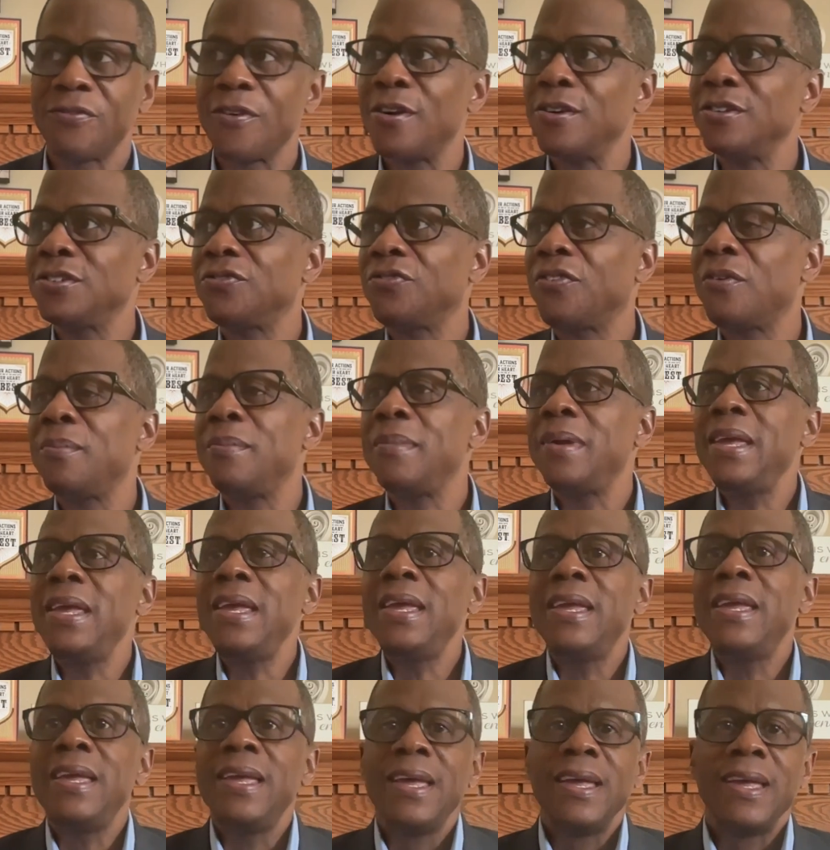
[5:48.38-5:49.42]
First for
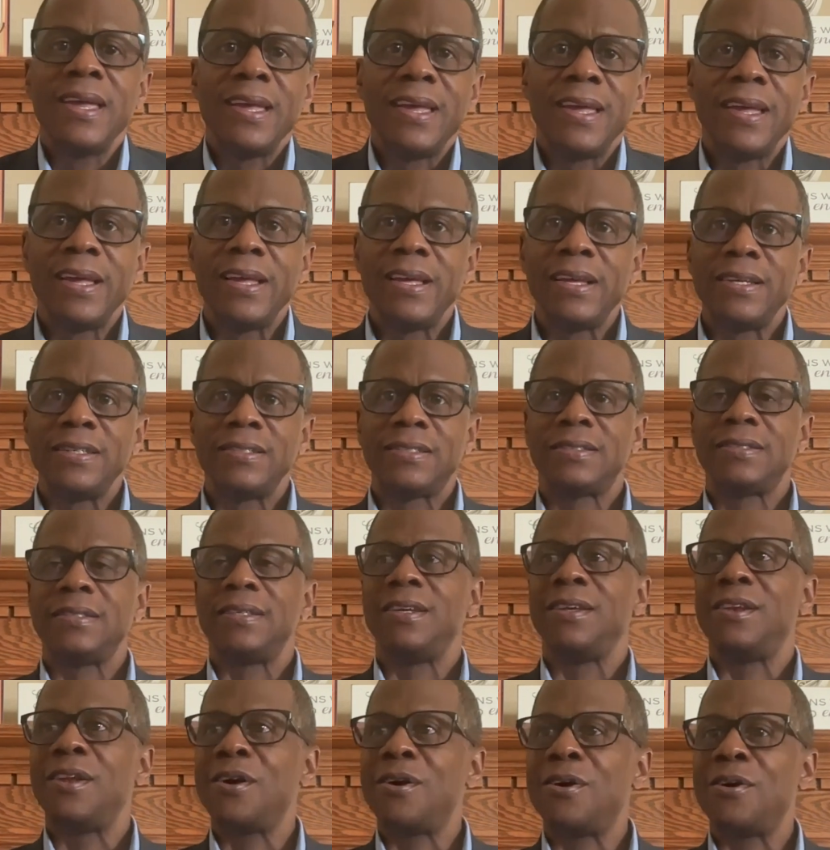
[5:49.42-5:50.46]
me is,
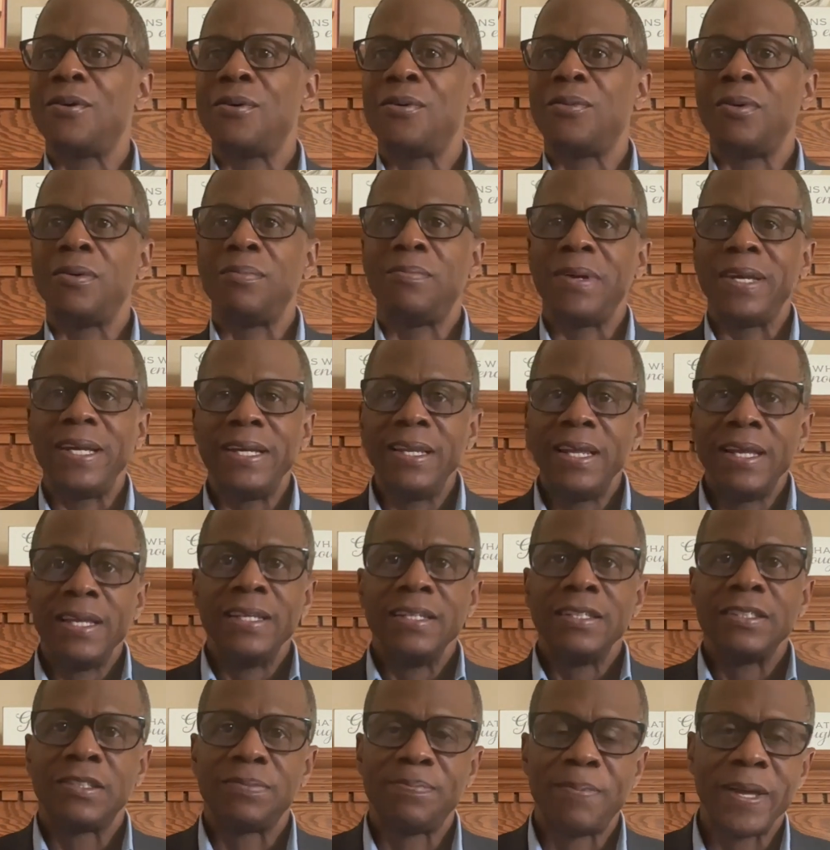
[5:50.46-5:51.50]
would be
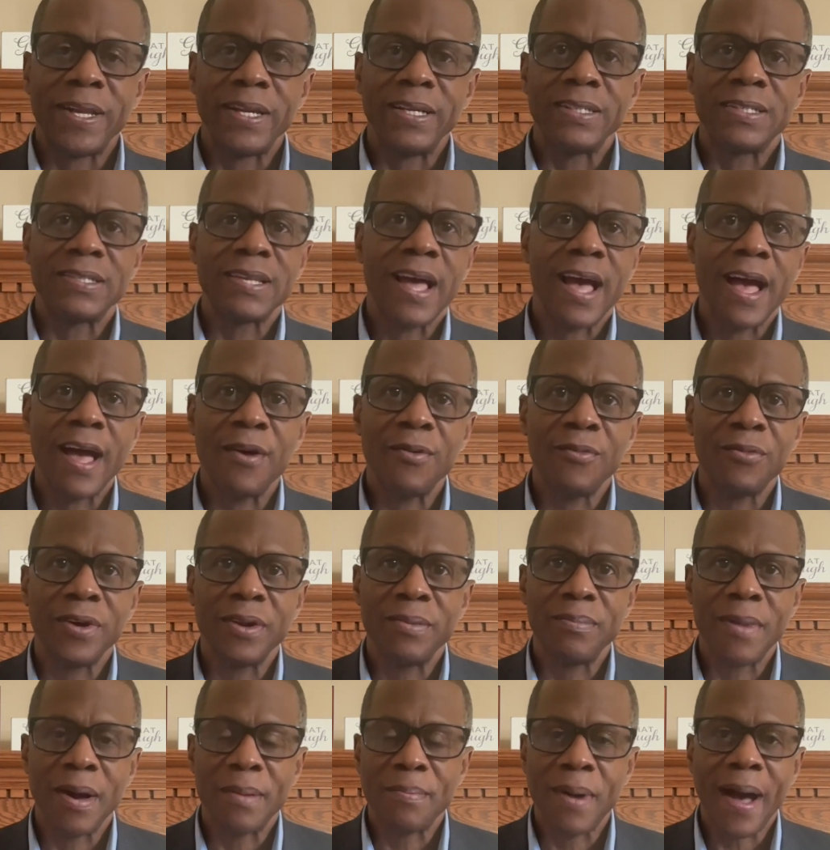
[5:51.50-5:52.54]
spending time
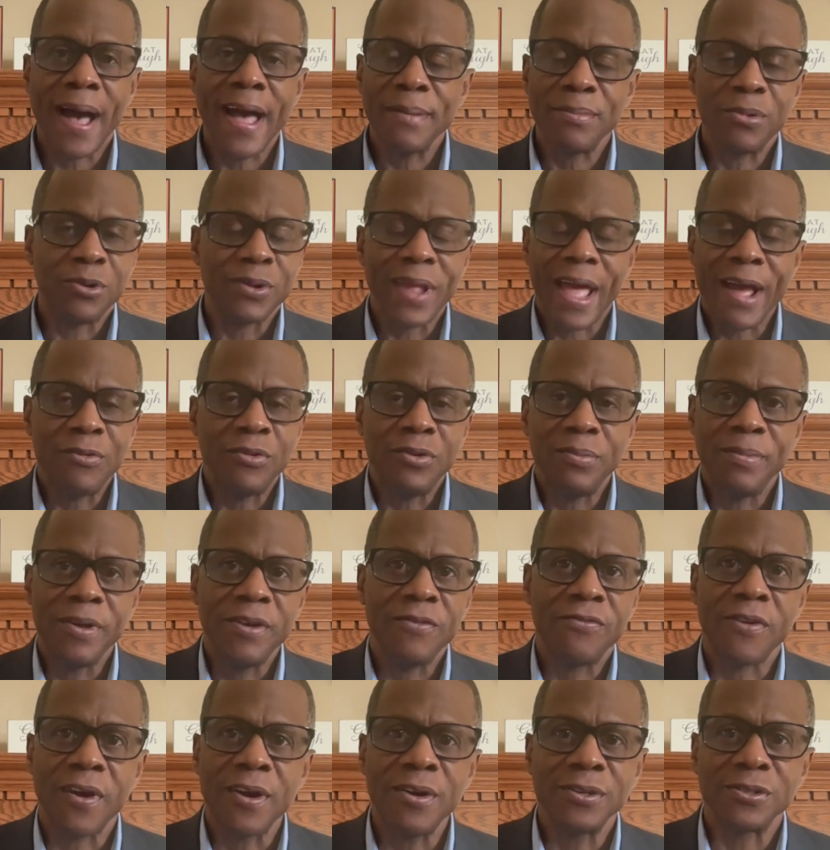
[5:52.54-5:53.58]
with my Bible. That would be
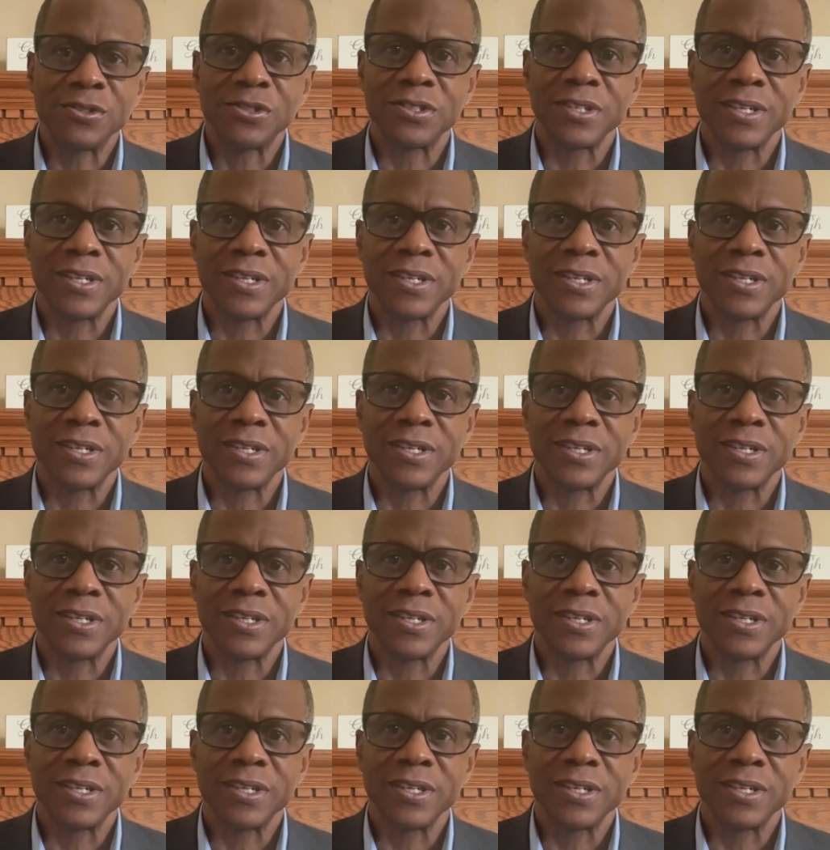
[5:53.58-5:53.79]
first.